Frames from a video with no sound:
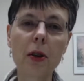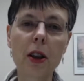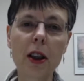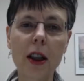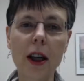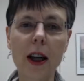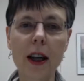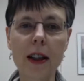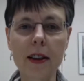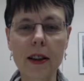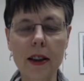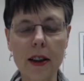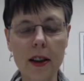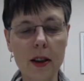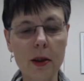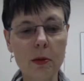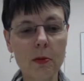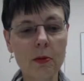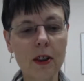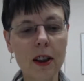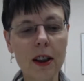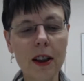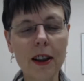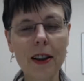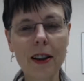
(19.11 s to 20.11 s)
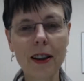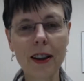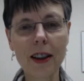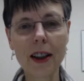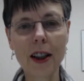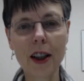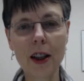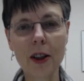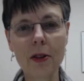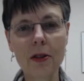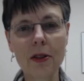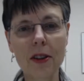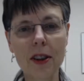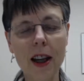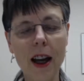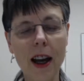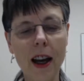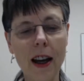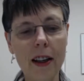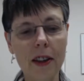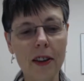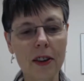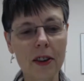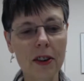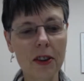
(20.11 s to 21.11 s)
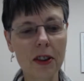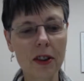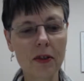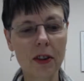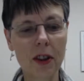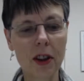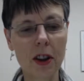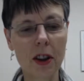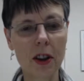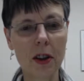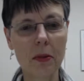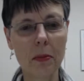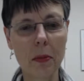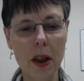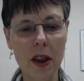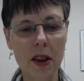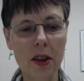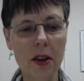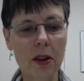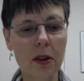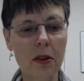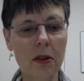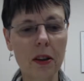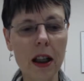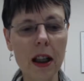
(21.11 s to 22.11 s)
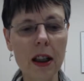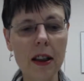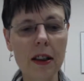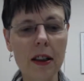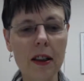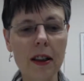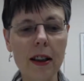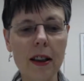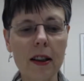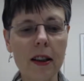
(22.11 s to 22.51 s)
she has these really cute titles for her mysteries.